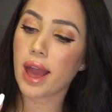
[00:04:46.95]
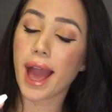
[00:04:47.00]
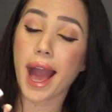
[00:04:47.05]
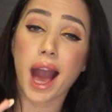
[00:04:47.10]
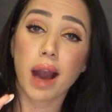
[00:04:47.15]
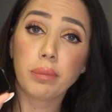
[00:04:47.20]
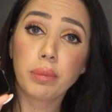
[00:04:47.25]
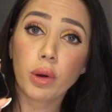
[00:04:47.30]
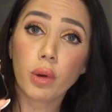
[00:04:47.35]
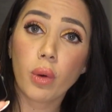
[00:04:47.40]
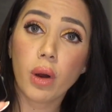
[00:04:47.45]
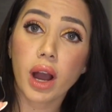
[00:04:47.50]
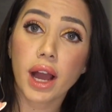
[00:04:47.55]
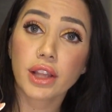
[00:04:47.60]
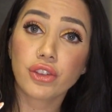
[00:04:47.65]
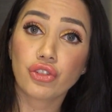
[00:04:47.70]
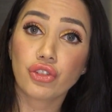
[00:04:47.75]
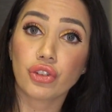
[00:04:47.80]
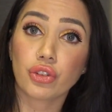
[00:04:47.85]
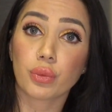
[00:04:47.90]
Apple
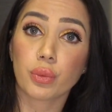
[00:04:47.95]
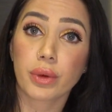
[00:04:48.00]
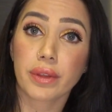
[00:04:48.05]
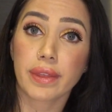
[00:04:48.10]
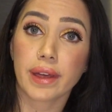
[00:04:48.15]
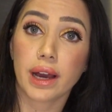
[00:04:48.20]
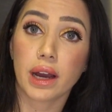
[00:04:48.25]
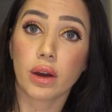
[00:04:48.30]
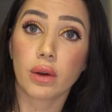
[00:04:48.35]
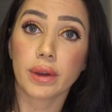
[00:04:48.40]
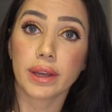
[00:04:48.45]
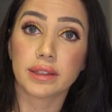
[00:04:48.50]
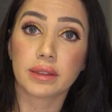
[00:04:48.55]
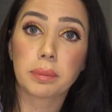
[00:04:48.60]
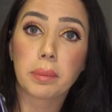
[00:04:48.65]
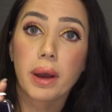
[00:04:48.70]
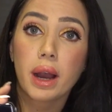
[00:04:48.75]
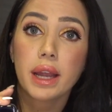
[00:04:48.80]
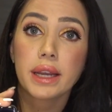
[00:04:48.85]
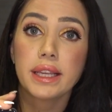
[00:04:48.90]
Watch without its
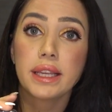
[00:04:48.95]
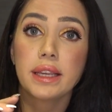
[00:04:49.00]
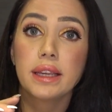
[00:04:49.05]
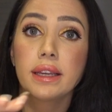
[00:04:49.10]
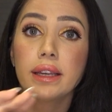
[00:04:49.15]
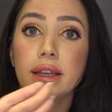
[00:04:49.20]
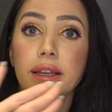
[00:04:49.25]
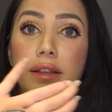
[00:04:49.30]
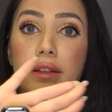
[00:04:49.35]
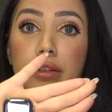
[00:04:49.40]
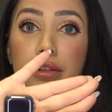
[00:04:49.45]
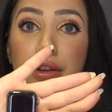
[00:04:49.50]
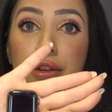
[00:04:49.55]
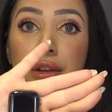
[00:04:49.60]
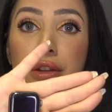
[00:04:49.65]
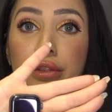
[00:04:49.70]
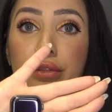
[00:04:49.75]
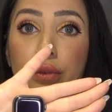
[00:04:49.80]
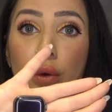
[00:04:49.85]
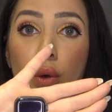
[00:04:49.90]
body,
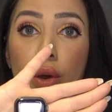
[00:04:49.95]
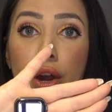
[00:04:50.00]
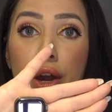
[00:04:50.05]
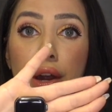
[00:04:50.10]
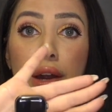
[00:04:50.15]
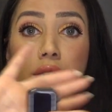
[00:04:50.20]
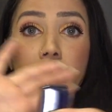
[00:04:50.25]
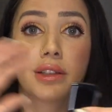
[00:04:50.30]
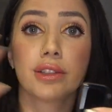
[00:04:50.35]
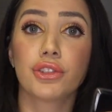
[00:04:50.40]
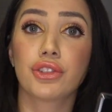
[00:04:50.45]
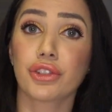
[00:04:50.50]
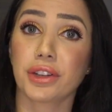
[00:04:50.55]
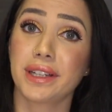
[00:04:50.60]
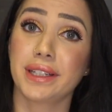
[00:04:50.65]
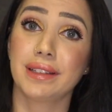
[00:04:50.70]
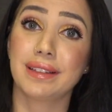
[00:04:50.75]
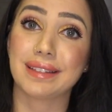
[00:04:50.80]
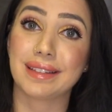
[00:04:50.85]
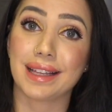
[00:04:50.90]
Series 4,
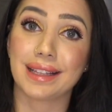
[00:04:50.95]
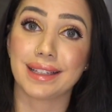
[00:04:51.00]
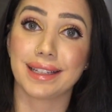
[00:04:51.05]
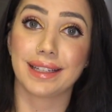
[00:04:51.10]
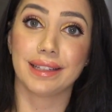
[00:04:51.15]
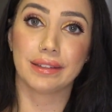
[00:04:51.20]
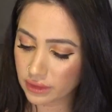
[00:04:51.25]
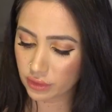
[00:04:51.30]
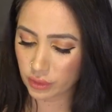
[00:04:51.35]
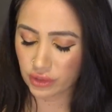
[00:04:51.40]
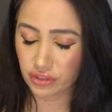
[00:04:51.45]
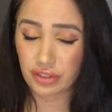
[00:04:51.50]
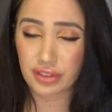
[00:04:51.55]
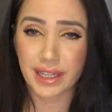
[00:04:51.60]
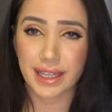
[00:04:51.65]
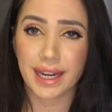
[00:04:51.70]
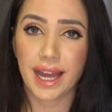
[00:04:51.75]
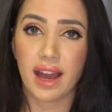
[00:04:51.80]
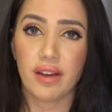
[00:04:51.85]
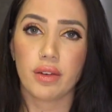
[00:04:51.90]
trying to sell it. So I just
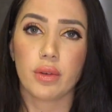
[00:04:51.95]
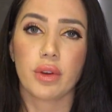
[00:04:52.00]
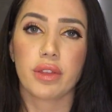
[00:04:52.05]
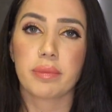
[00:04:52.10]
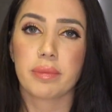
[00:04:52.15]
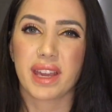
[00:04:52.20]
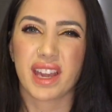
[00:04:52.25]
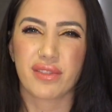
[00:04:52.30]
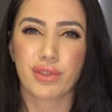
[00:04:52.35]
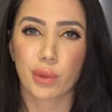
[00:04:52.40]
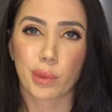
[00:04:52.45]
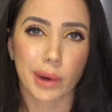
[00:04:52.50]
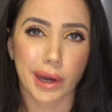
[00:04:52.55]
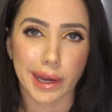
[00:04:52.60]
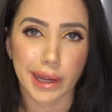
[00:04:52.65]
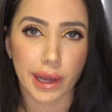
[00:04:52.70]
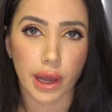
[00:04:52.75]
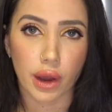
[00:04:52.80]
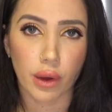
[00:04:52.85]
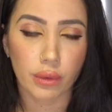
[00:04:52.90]
kind of have it with me everywhere
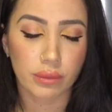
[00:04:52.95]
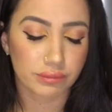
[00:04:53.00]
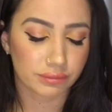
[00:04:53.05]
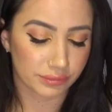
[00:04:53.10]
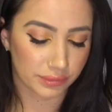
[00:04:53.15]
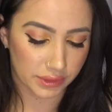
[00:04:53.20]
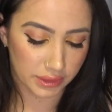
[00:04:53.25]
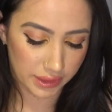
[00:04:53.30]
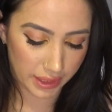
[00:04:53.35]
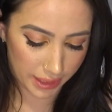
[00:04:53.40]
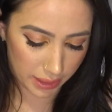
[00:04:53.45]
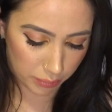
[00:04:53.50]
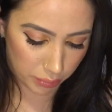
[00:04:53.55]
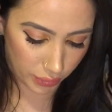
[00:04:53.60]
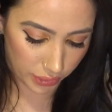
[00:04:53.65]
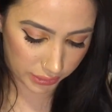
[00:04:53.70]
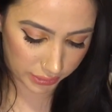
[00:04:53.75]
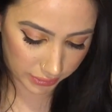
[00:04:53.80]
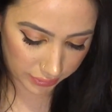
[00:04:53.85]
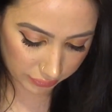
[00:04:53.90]
I go. Kind of
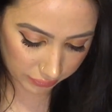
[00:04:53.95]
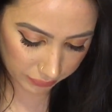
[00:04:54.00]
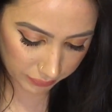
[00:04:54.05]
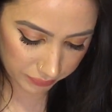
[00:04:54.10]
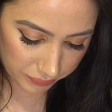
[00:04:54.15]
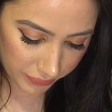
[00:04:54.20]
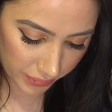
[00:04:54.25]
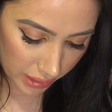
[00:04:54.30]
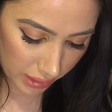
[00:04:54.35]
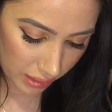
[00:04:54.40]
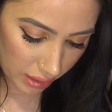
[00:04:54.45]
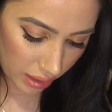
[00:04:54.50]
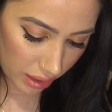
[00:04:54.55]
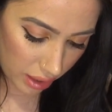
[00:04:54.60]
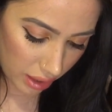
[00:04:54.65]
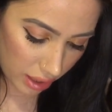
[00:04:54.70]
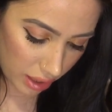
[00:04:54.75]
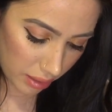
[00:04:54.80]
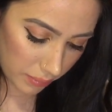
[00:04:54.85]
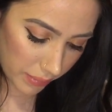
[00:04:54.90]
pointless.
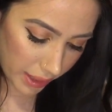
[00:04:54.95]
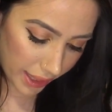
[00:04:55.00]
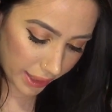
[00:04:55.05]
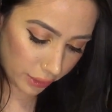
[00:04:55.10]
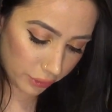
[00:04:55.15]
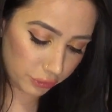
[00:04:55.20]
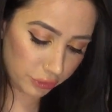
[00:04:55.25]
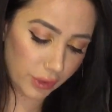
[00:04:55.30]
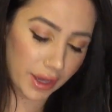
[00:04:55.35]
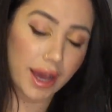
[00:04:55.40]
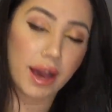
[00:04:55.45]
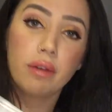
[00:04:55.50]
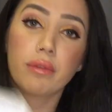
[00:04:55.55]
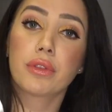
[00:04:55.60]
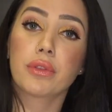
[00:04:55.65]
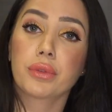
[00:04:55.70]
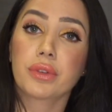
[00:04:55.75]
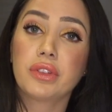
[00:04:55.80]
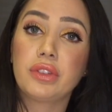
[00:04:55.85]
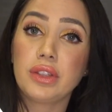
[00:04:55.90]
I also
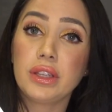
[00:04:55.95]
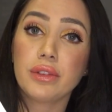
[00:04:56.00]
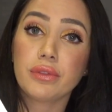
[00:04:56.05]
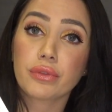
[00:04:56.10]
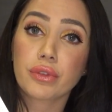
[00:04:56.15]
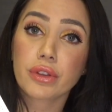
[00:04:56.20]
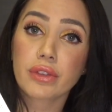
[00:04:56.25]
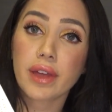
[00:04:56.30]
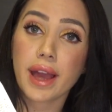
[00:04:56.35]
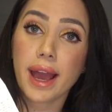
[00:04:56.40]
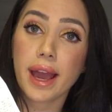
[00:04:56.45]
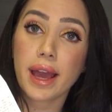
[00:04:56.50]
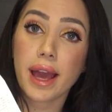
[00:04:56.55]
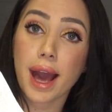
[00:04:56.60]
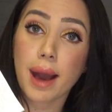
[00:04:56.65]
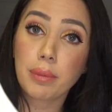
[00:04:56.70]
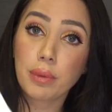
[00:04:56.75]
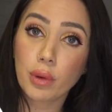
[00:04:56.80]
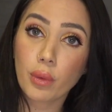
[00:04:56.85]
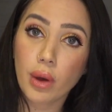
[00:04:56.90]
have the receipt for that
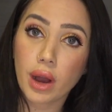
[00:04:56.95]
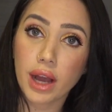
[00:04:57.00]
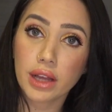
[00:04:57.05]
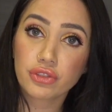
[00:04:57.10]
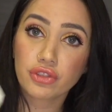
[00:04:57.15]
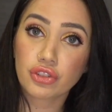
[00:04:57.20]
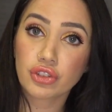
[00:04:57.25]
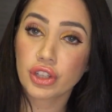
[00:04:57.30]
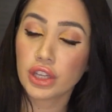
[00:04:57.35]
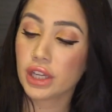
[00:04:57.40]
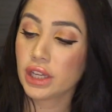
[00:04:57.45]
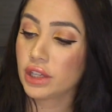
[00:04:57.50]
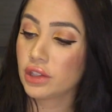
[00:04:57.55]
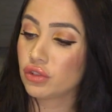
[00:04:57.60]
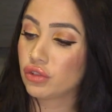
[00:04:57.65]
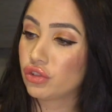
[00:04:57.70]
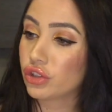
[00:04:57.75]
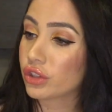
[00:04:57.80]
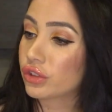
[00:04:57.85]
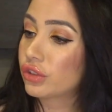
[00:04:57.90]
Apple Watch,
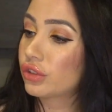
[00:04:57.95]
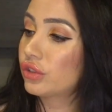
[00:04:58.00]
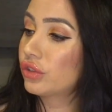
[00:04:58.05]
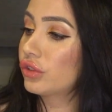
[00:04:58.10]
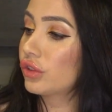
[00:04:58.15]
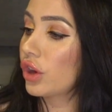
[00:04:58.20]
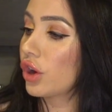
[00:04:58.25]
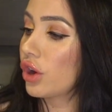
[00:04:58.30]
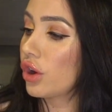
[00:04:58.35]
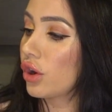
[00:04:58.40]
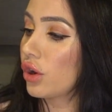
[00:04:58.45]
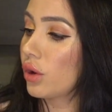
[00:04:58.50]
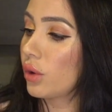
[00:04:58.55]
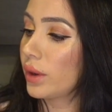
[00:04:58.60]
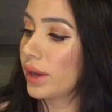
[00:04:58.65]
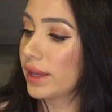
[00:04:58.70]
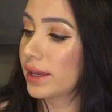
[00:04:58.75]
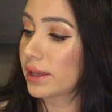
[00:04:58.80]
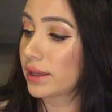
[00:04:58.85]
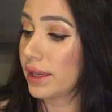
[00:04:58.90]
just
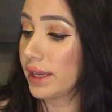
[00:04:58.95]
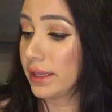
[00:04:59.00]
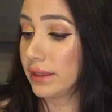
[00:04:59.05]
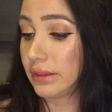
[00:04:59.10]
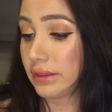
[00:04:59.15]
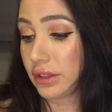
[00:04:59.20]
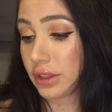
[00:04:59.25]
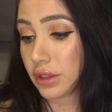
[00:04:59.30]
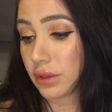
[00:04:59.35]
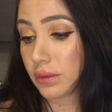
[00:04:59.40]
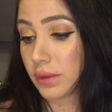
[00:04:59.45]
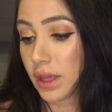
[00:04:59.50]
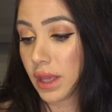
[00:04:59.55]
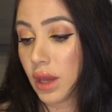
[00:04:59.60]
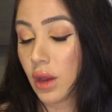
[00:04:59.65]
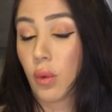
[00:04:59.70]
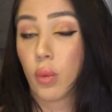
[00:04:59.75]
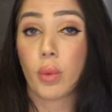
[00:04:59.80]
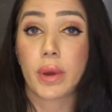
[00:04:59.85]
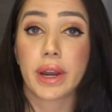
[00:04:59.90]
so in case, you know,
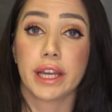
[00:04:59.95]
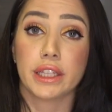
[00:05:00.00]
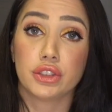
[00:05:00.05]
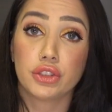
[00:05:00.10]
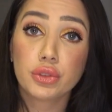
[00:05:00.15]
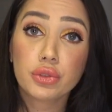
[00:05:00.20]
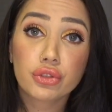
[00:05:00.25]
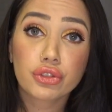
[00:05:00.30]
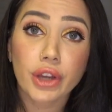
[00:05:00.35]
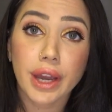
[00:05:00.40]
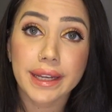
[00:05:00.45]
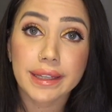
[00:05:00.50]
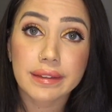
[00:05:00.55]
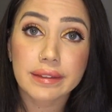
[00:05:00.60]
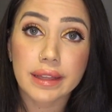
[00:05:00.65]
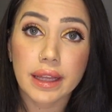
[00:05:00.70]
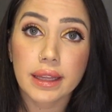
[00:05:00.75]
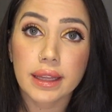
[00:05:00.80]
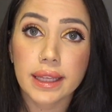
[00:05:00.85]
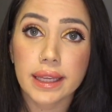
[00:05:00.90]
when I do try to
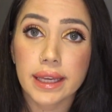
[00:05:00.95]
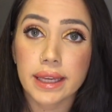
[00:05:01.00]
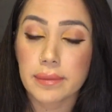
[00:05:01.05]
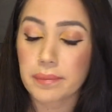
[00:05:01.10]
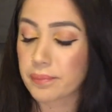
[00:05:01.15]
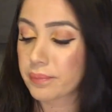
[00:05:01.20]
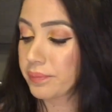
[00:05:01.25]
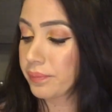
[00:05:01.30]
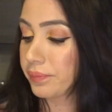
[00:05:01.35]
sell it,